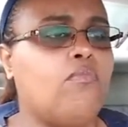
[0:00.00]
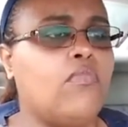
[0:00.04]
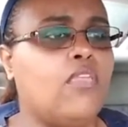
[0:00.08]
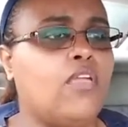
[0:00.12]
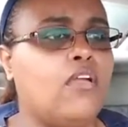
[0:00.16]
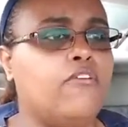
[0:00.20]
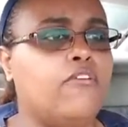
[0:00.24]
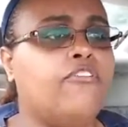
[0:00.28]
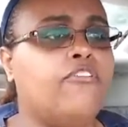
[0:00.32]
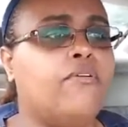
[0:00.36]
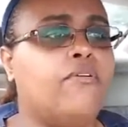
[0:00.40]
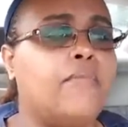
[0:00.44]

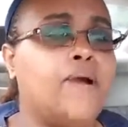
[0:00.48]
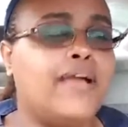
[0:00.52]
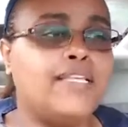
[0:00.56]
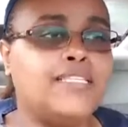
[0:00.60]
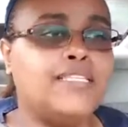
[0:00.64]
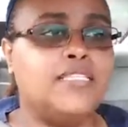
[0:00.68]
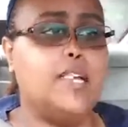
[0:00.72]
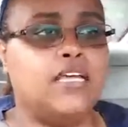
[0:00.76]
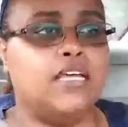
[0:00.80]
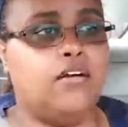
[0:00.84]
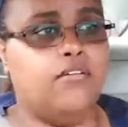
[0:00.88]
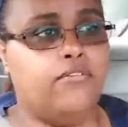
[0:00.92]
for
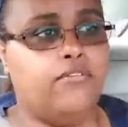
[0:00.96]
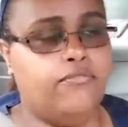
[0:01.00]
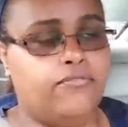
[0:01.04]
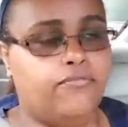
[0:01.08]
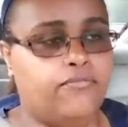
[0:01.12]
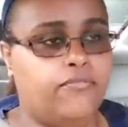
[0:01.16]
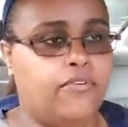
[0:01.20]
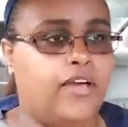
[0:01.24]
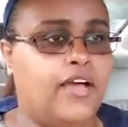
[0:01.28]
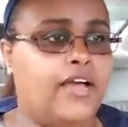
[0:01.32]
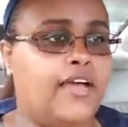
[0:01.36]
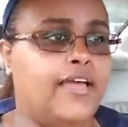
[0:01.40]
myself,
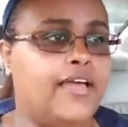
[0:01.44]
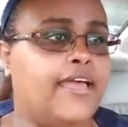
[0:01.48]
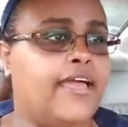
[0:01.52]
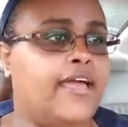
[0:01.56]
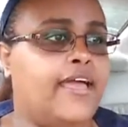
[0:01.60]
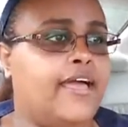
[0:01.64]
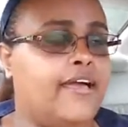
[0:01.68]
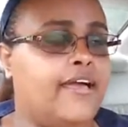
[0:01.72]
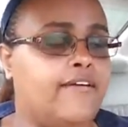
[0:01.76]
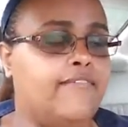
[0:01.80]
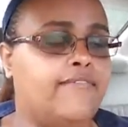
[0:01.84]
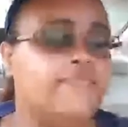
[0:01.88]
I
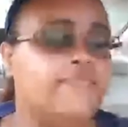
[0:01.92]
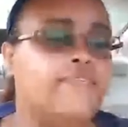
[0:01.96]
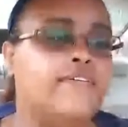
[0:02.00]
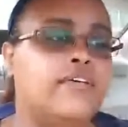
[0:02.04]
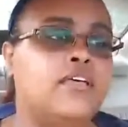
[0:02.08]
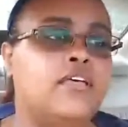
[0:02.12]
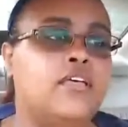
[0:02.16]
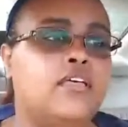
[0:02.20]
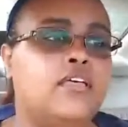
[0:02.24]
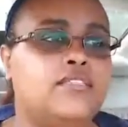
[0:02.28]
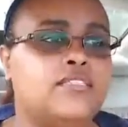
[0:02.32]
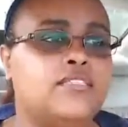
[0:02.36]
have
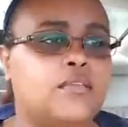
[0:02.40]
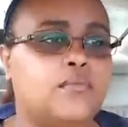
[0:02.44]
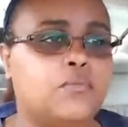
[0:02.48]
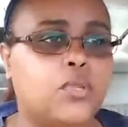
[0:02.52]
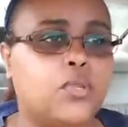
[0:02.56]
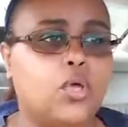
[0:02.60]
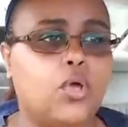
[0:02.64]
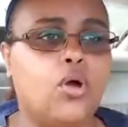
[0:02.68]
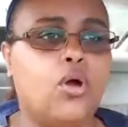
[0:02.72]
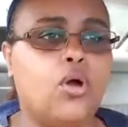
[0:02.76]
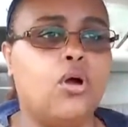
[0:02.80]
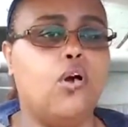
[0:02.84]
something
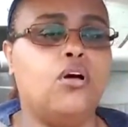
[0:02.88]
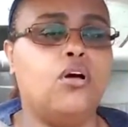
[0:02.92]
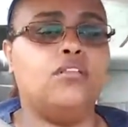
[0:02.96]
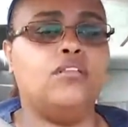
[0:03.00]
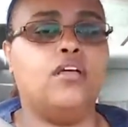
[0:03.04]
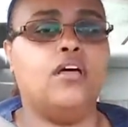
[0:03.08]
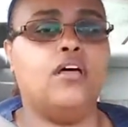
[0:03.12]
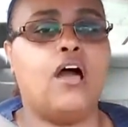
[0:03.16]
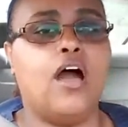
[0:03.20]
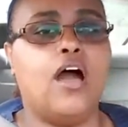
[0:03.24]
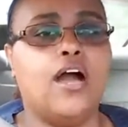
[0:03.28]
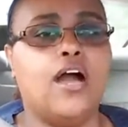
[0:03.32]
called
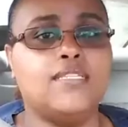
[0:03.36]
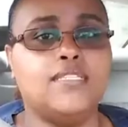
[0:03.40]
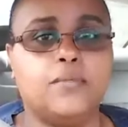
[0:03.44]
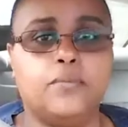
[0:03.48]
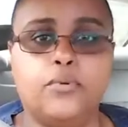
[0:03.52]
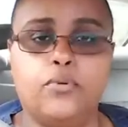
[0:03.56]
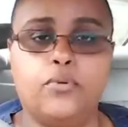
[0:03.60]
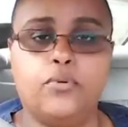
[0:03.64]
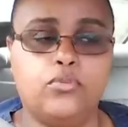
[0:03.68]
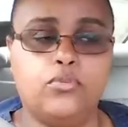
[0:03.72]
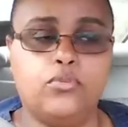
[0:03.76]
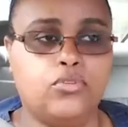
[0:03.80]

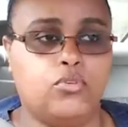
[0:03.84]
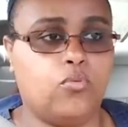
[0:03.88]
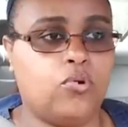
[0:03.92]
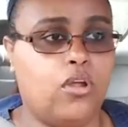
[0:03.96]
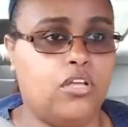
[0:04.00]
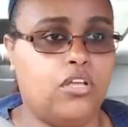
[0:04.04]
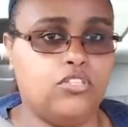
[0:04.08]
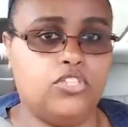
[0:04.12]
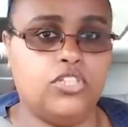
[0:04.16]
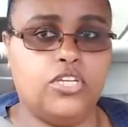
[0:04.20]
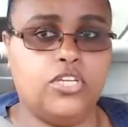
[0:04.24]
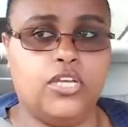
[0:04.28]
occipital
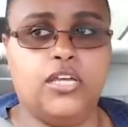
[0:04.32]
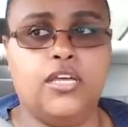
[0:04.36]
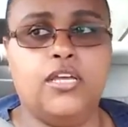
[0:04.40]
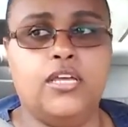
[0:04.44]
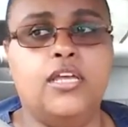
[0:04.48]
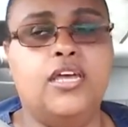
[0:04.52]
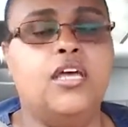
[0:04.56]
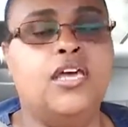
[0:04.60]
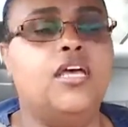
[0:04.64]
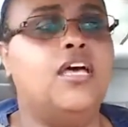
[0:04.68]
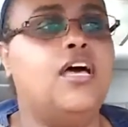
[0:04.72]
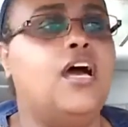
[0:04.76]
neuralgia.
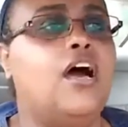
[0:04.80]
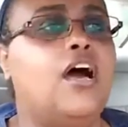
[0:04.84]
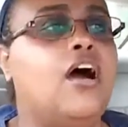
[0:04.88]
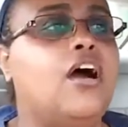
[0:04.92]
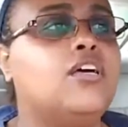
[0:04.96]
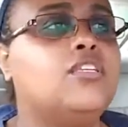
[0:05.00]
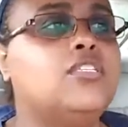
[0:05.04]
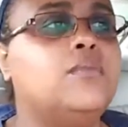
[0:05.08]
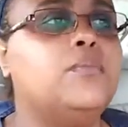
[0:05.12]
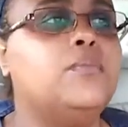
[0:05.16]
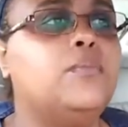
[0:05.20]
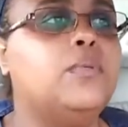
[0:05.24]

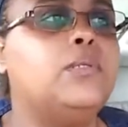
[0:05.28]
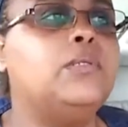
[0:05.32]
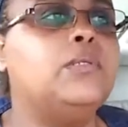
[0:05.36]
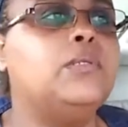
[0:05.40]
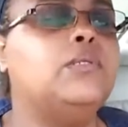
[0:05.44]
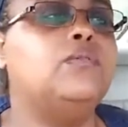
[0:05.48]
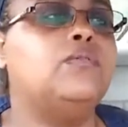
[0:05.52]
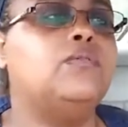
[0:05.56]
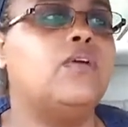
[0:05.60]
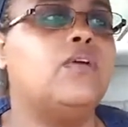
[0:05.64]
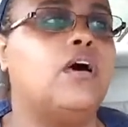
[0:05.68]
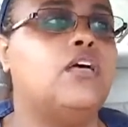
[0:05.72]
Occipital
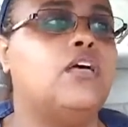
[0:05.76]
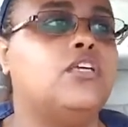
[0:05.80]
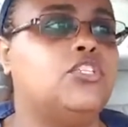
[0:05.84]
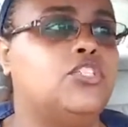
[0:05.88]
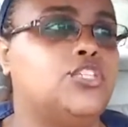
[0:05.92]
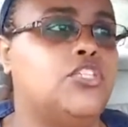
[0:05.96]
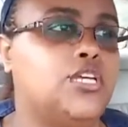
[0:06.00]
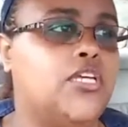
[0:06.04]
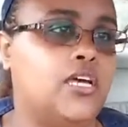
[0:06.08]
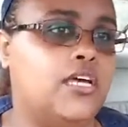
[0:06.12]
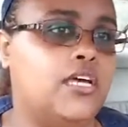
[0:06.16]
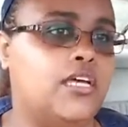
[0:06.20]

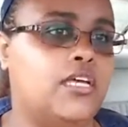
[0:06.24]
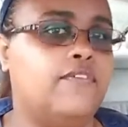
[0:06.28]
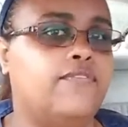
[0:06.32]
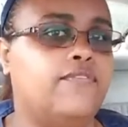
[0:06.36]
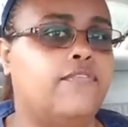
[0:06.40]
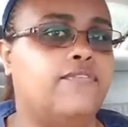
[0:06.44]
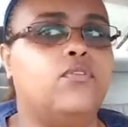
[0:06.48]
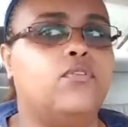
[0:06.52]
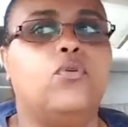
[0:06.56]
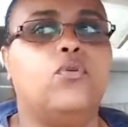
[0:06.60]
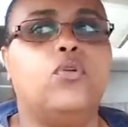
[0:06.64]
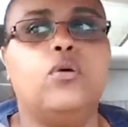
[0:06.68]
neuralgia, if you
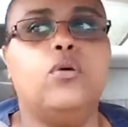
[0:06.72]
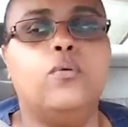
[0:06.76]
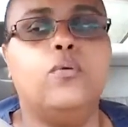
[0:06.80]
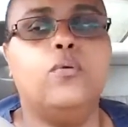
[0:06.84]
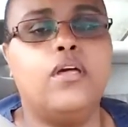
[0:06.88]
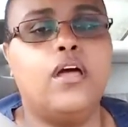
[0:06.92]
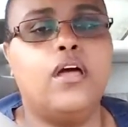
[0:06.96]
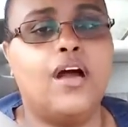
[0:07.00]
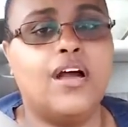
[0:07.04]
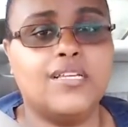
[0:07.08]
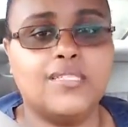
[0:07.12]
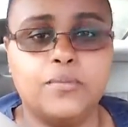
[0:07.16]
don't know what
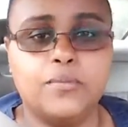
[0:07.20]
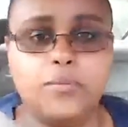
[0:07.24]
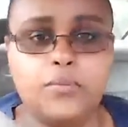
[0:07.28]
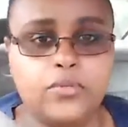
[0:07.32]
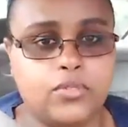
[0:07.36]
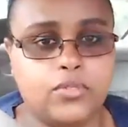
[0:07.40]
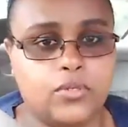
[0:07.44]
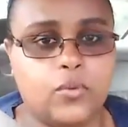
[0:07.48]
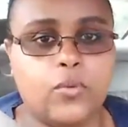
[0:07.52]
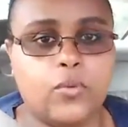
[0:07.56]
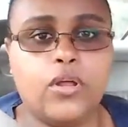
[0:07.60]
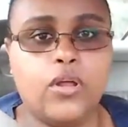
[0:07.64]
occipital
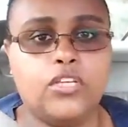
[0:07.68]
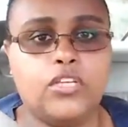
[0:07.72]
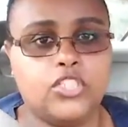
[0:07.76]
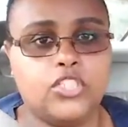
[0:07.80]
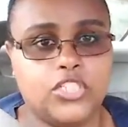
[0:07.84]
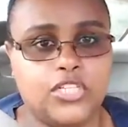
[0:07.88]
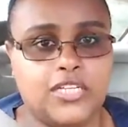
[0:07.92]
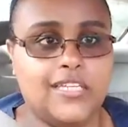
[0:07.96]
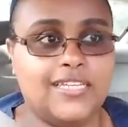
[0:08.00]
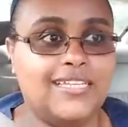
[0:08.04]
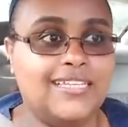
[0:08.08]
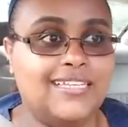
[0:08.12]
neuralgia
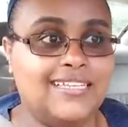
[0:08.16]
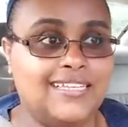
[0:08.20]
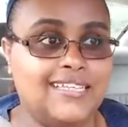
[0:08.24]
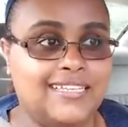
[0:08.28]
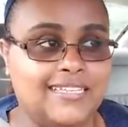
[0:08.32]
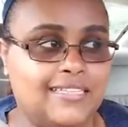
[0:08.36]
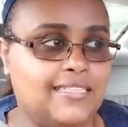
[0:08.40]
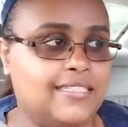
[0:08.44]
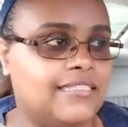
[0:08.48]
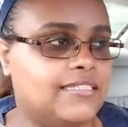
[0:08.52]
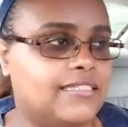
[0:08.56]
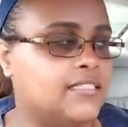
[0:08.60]

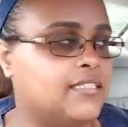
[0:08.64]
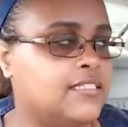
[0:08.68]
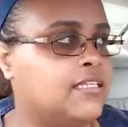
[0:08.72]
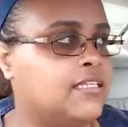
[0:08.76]
is,